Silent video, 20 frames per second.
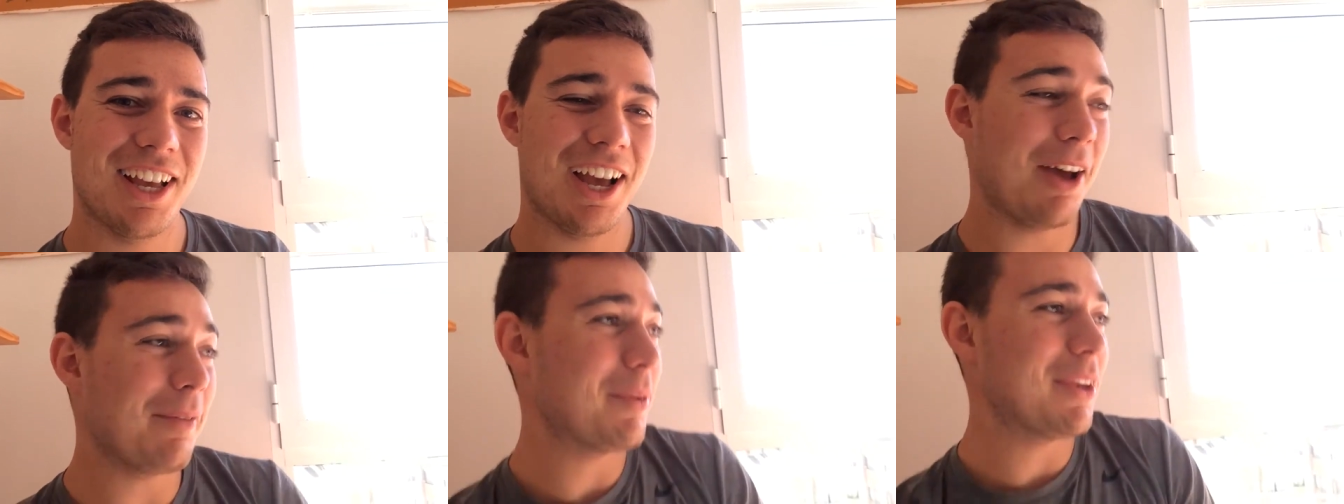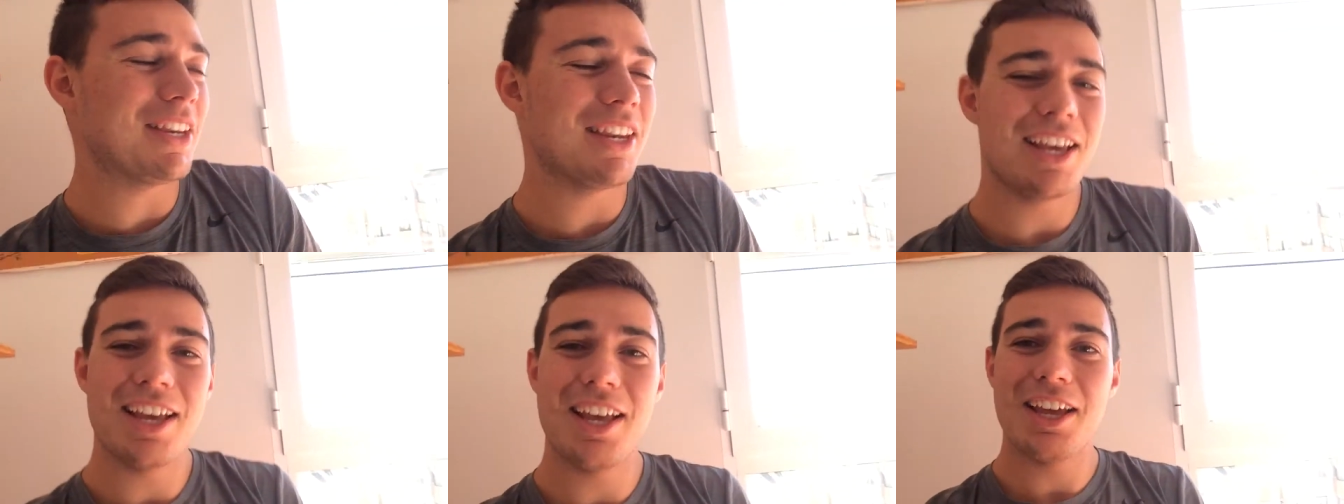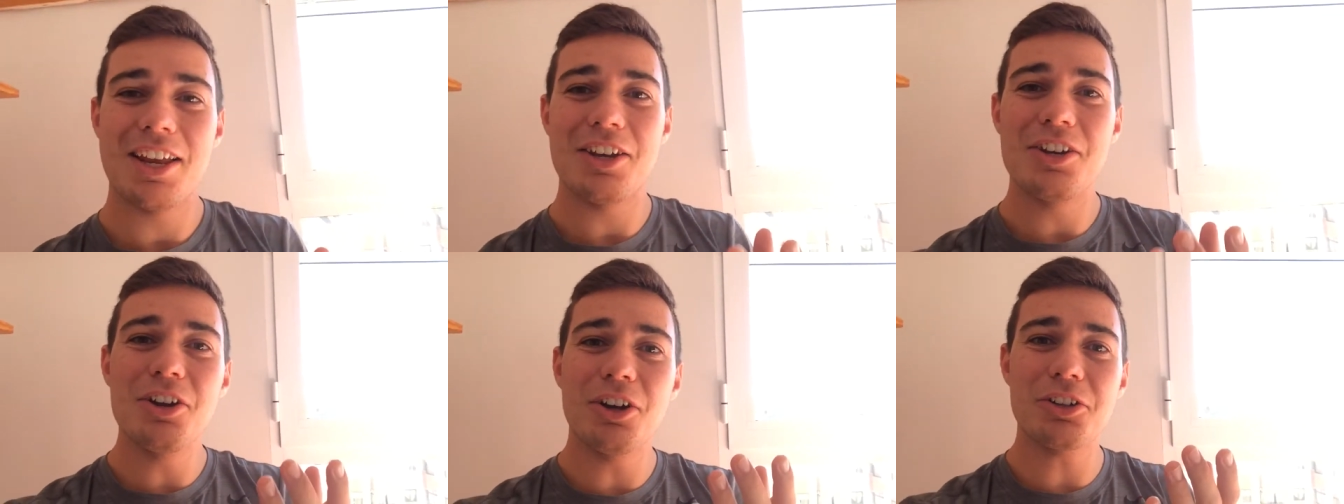I mean,
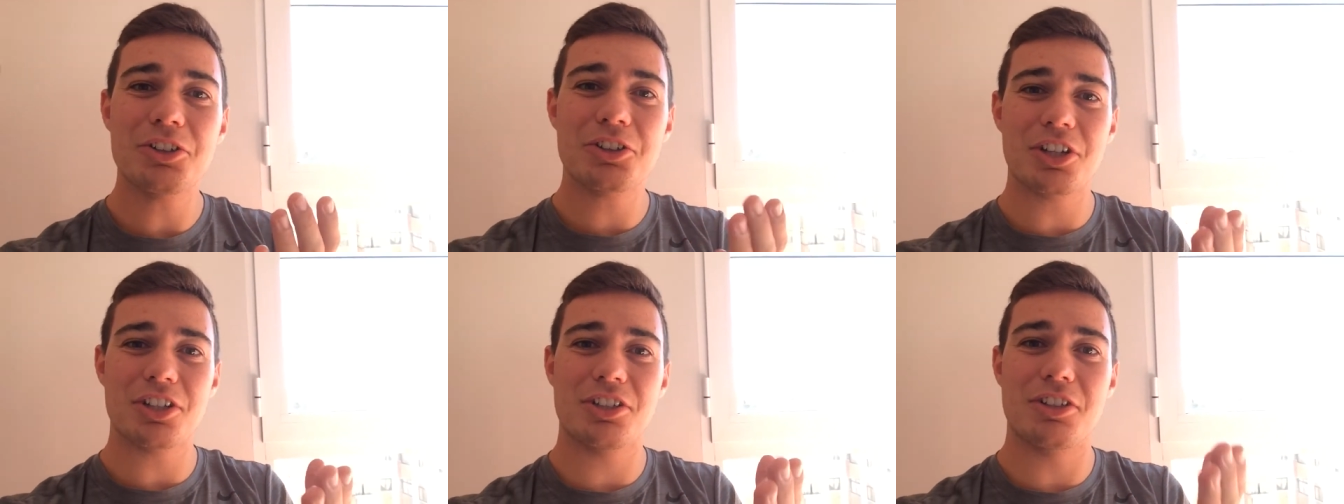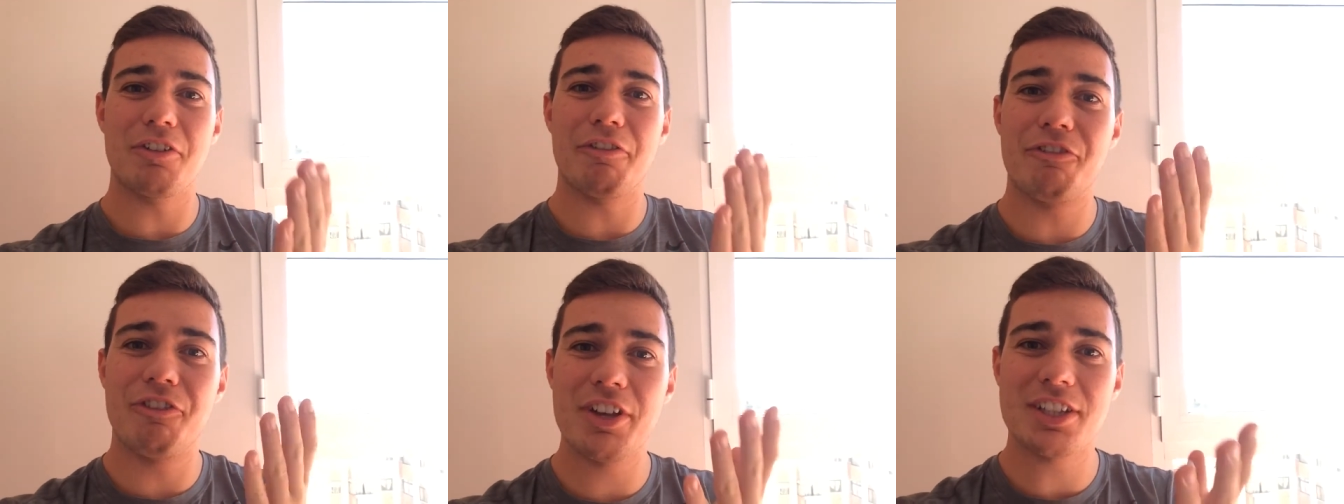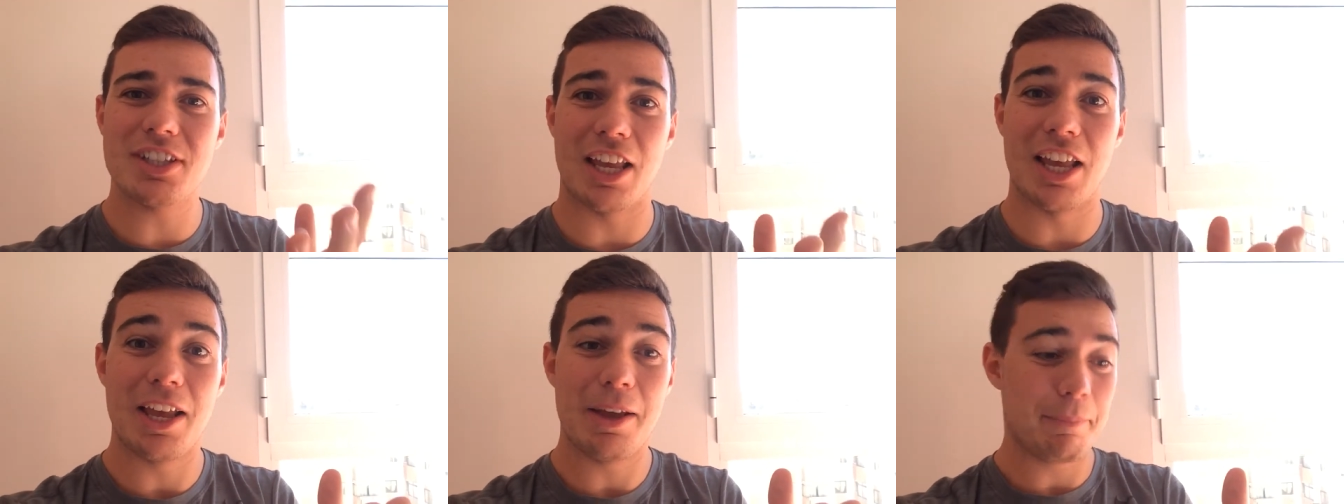not just to
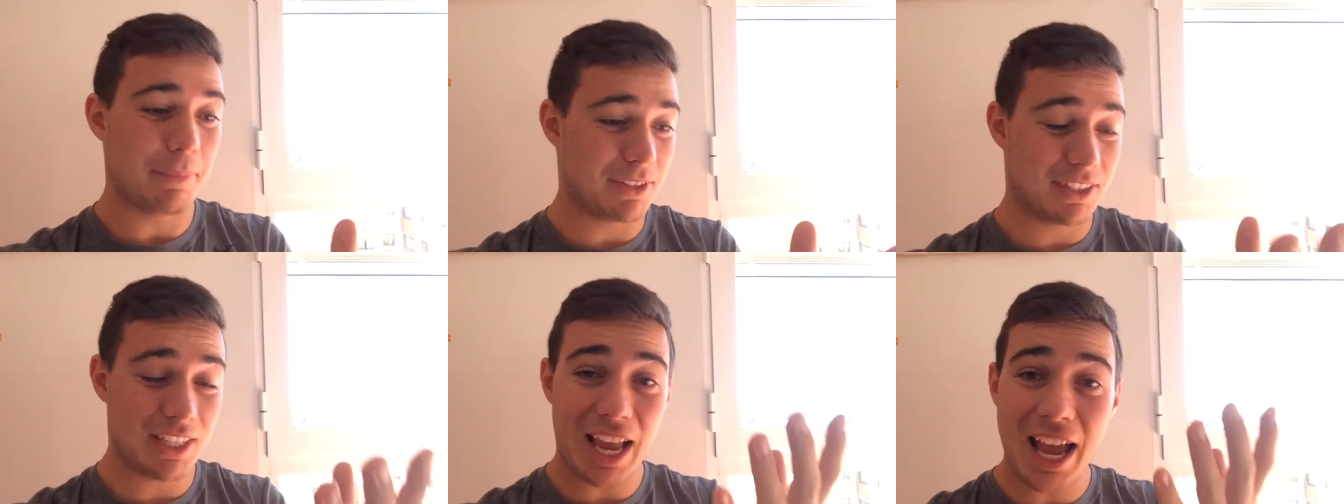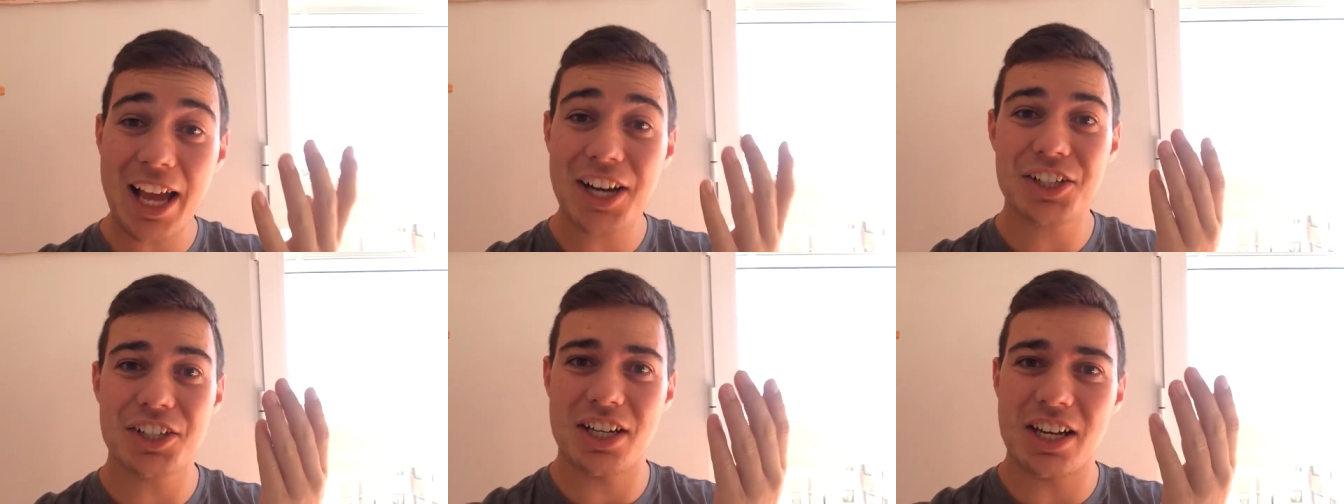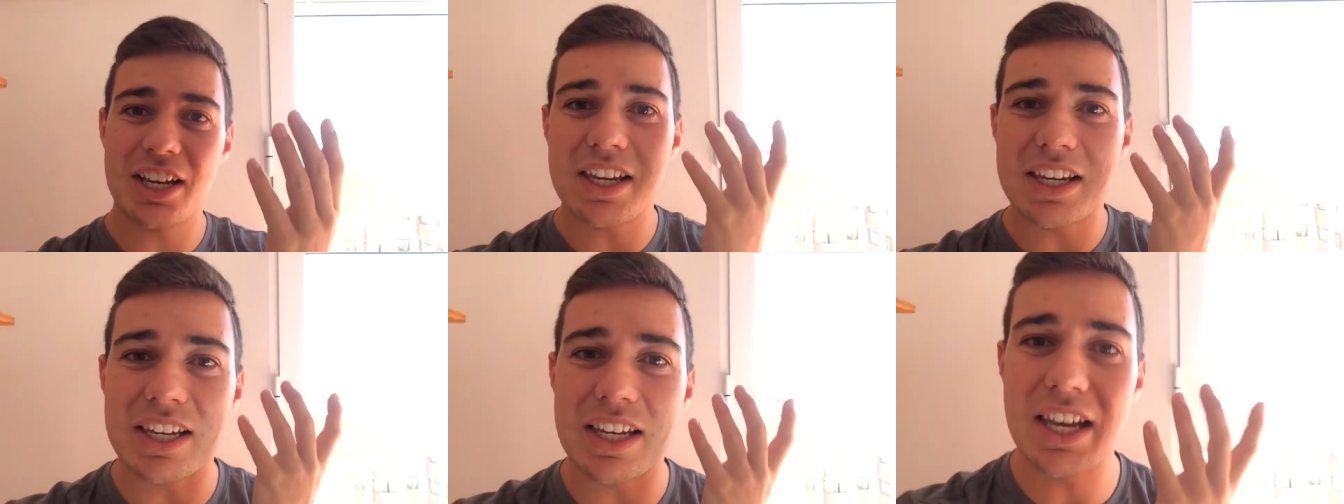visit, but to
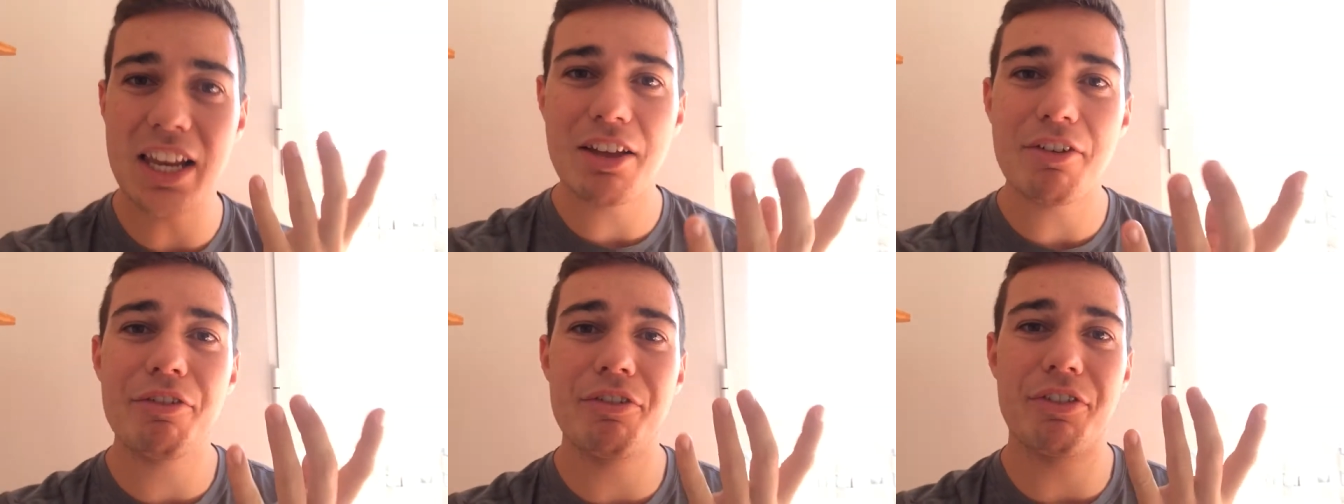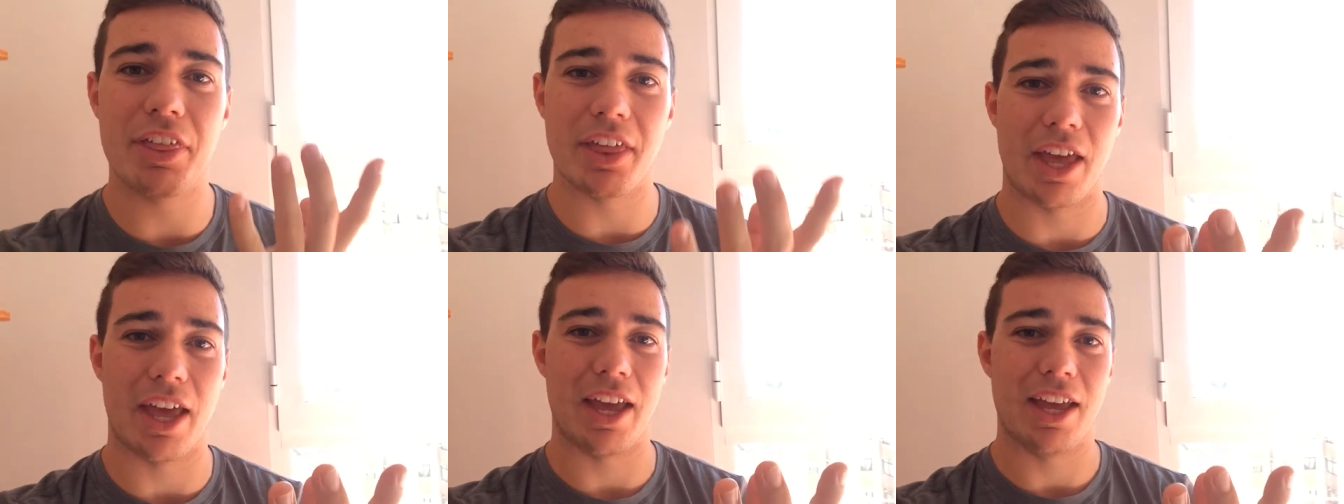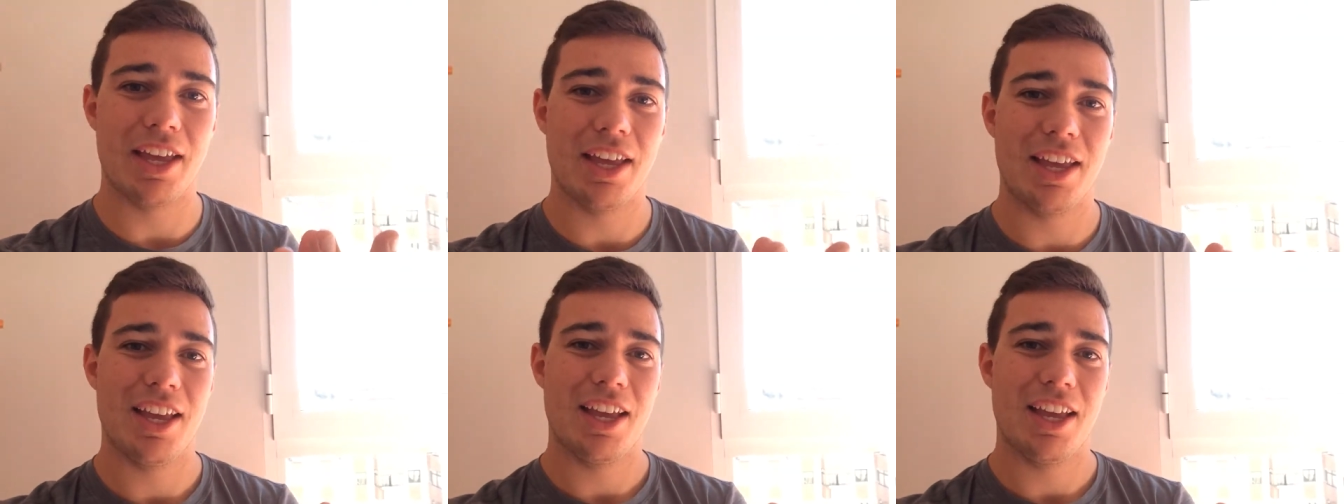actually live there.